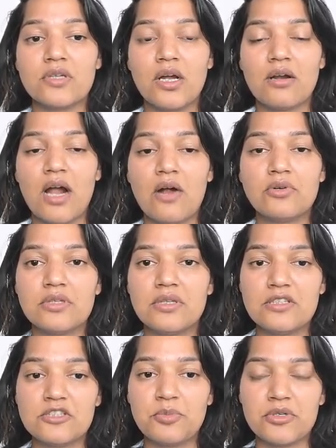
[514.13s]
around
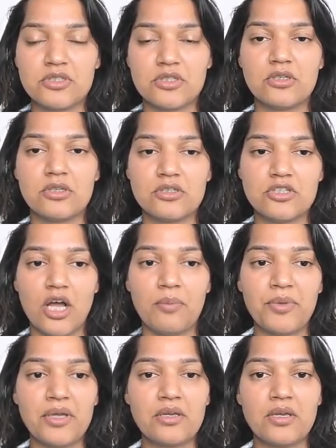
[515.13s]
this particular topic,